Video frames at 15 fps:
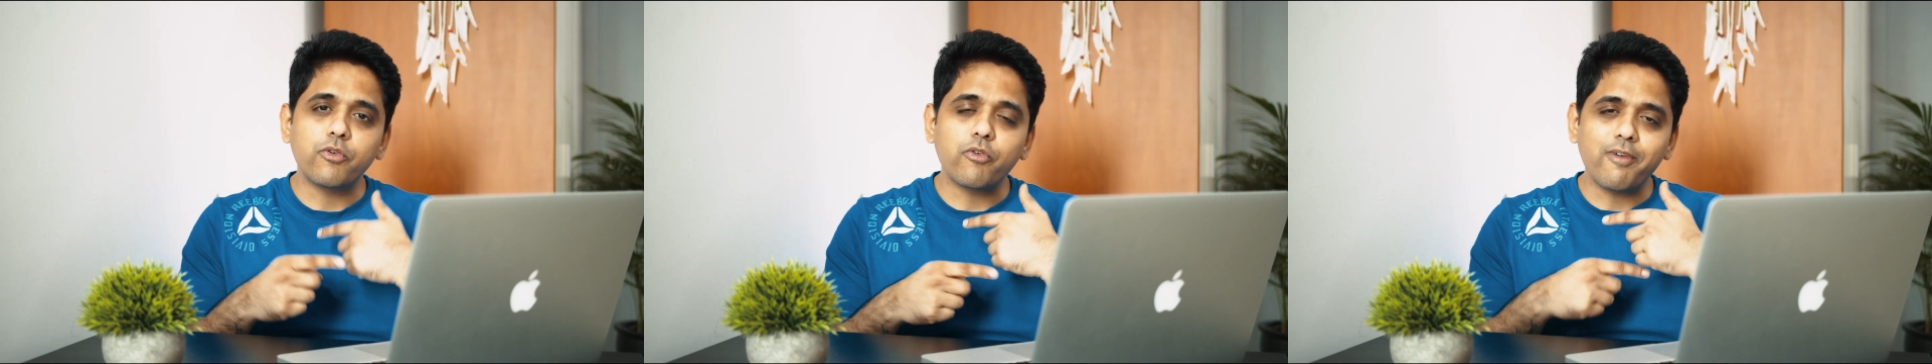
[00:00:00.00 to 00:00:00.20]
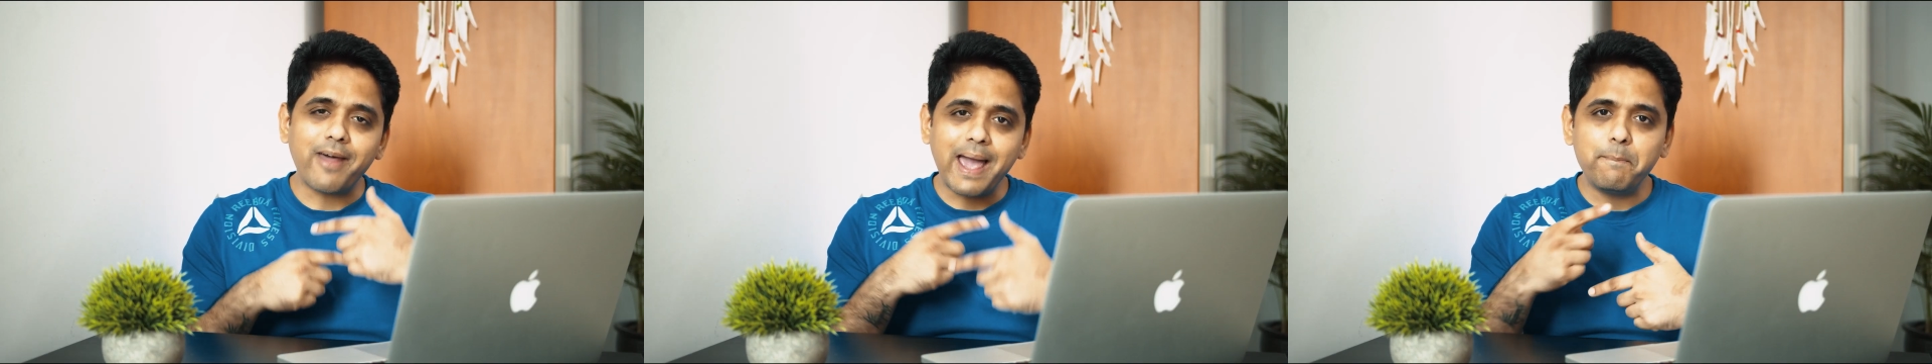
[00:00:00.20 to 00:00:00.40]

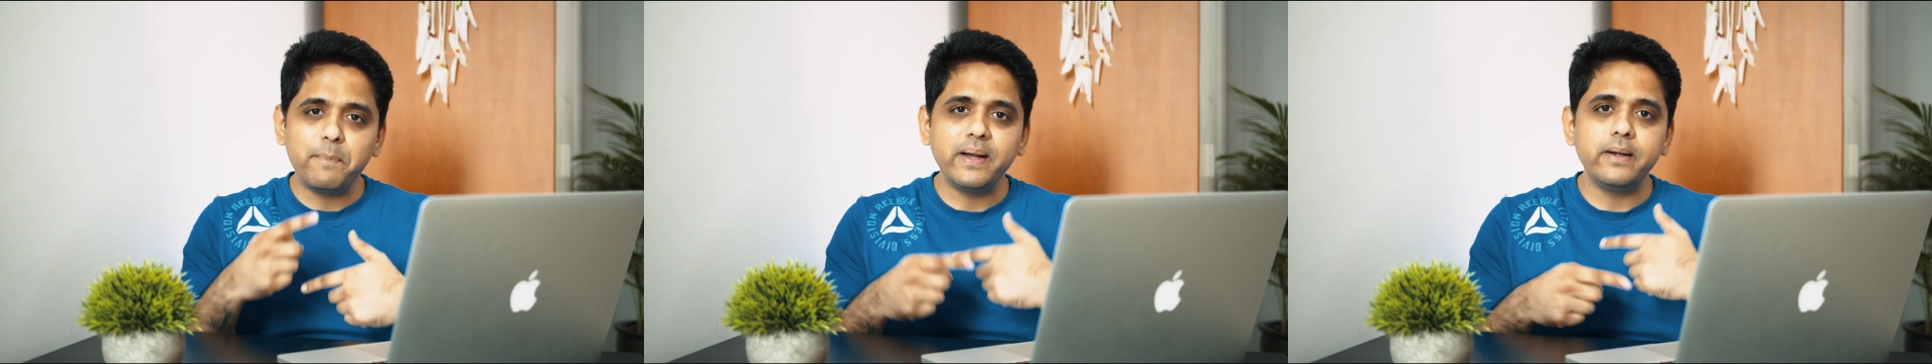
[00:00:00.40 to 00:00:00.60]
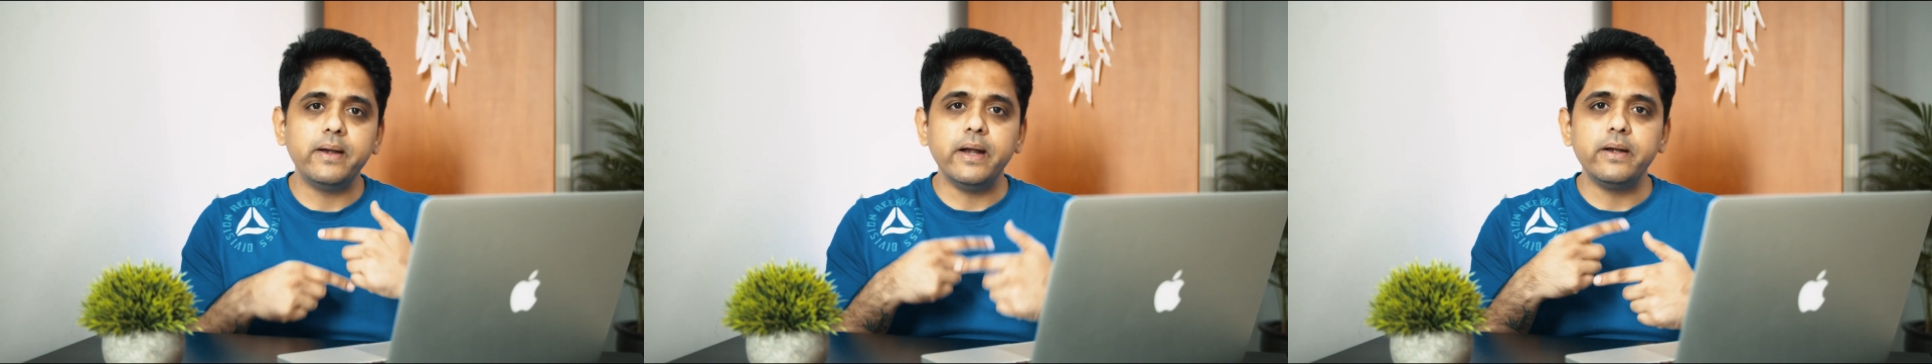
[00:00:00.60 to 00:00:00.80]

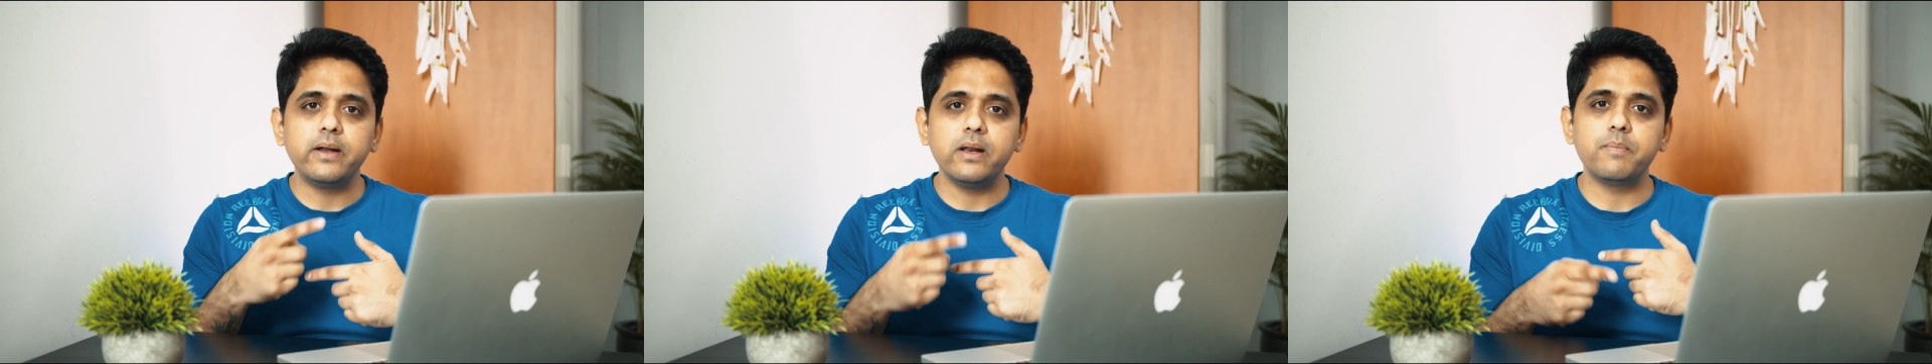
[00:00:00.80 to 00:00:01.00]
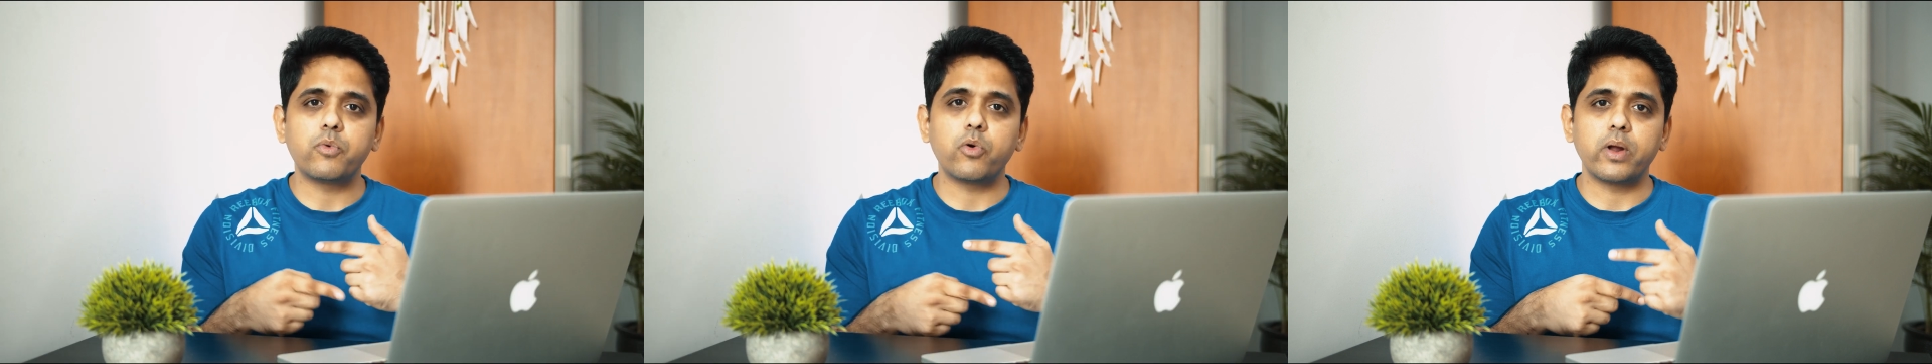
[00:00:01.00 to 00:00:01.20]
rapid
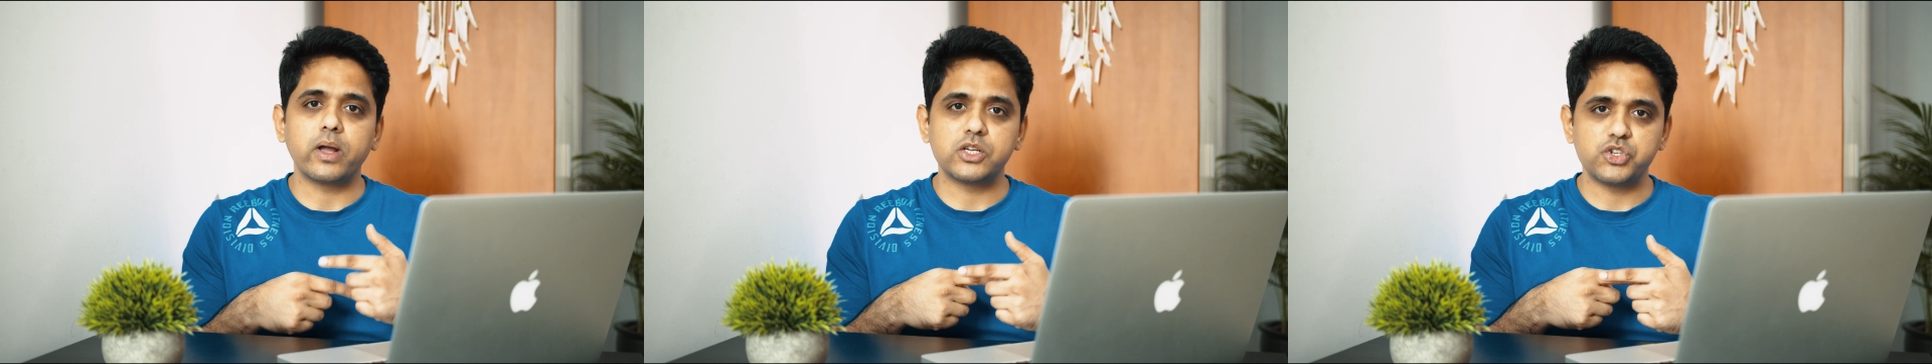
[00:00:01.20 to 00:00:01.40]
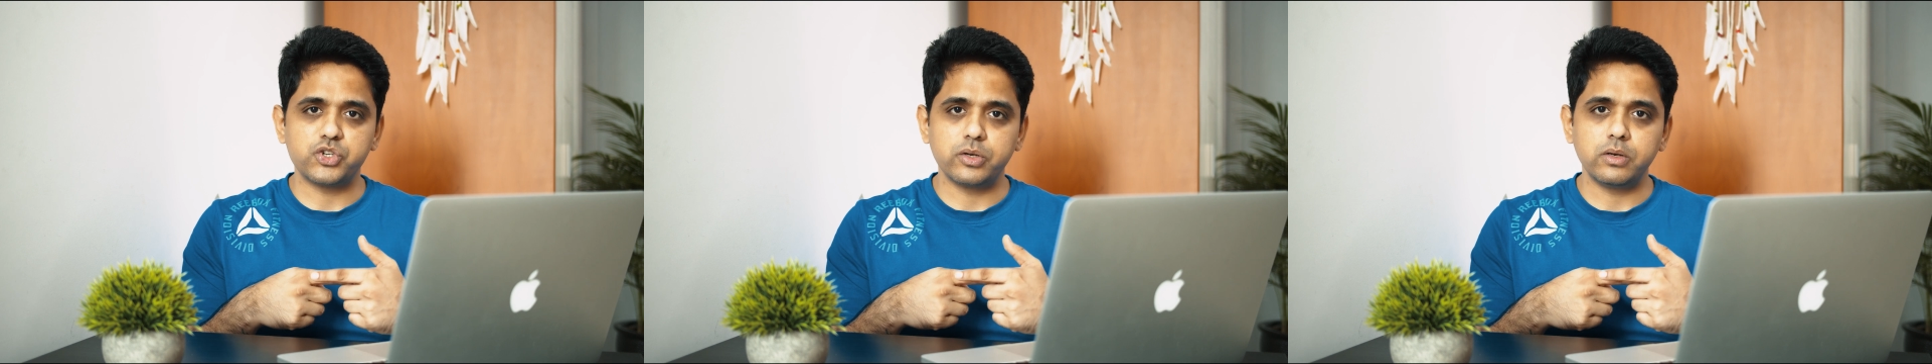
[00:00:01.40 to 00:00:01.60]
dentin
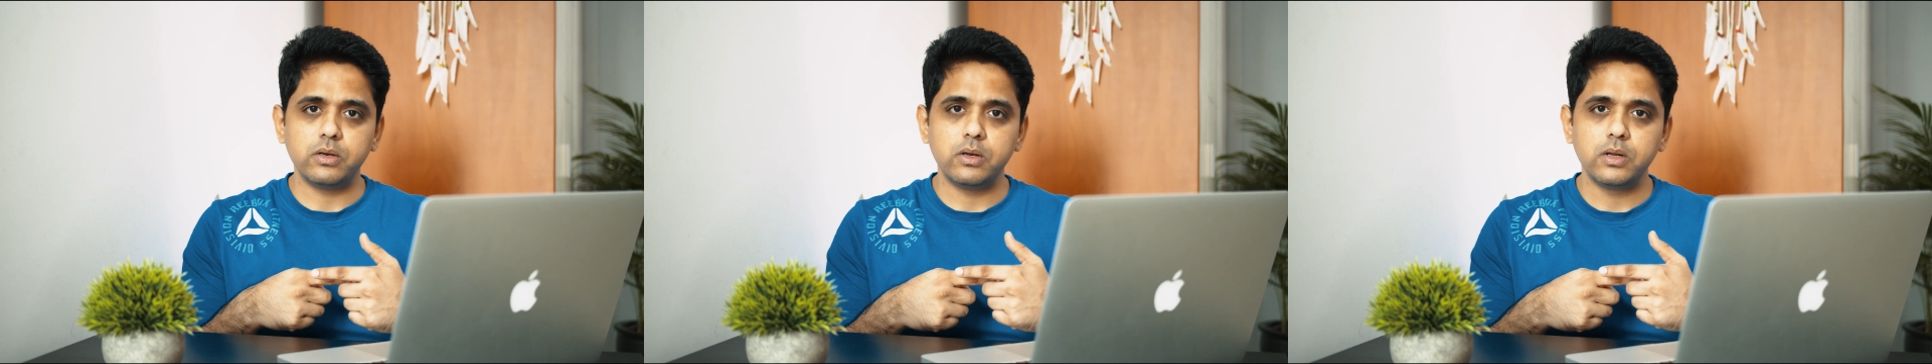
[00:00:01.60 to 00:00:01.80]
production,